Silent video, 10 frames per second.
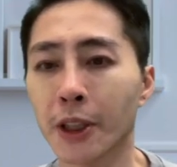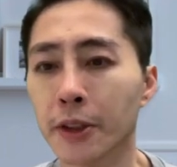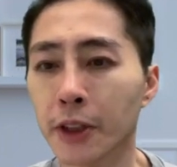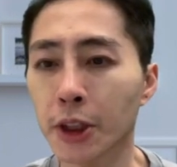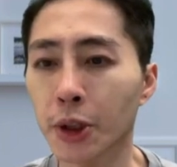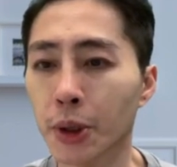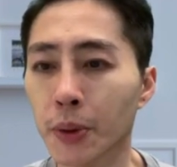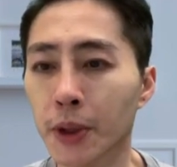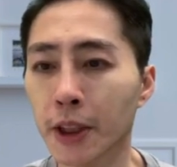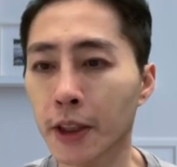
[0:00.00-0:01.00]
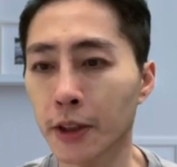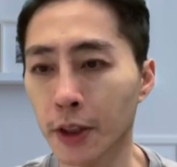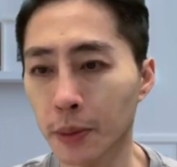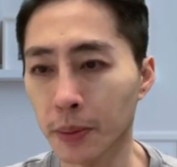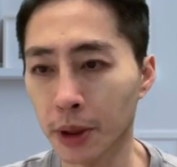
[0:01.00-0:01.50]
By randomly
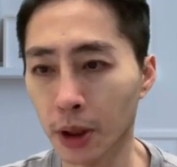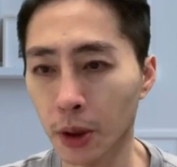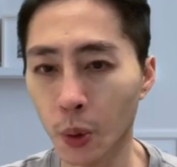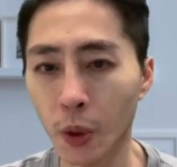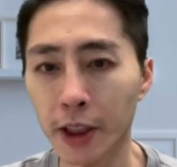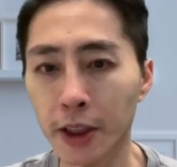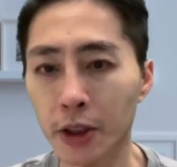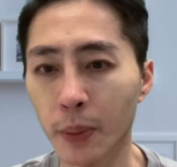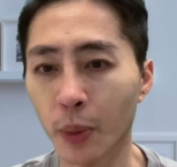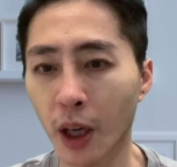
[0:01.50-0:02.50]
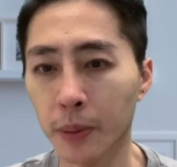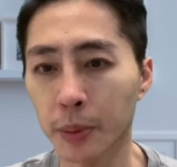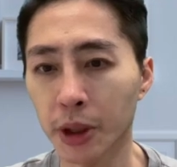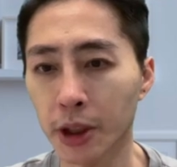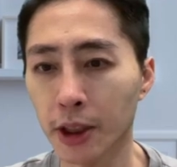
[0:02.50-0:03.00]
choosing a number below, what is the
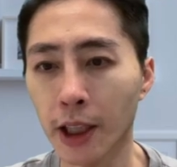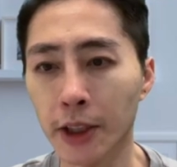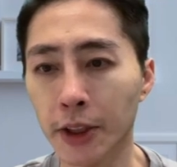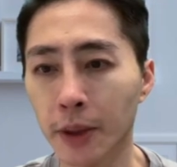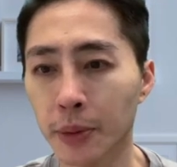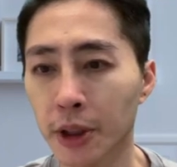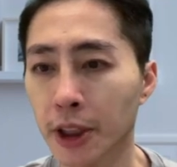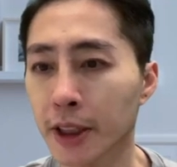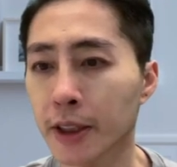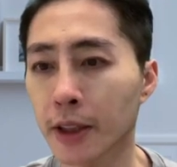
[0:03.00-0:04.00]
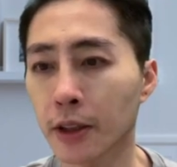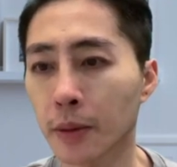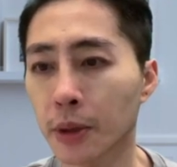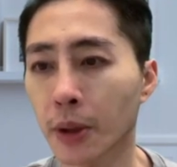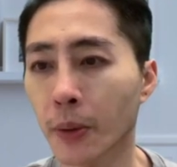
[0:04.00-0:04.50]
probability that a number
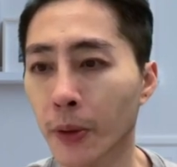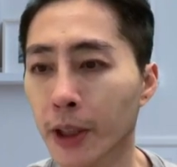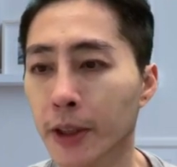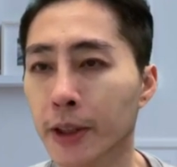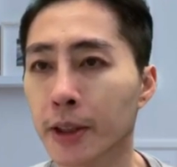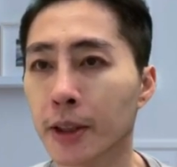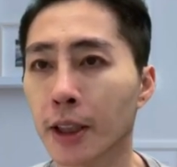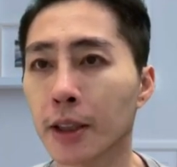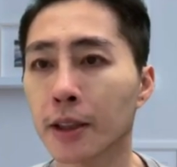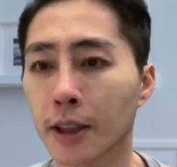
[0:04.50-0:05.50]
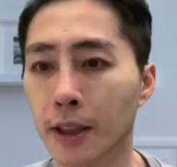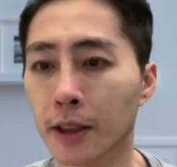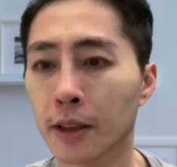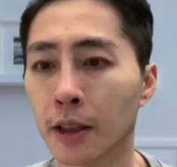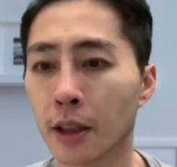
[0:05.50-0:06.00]
is a number greater than
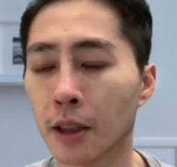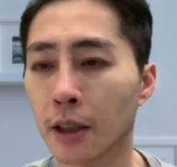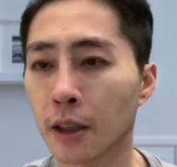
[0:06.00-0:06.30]
10?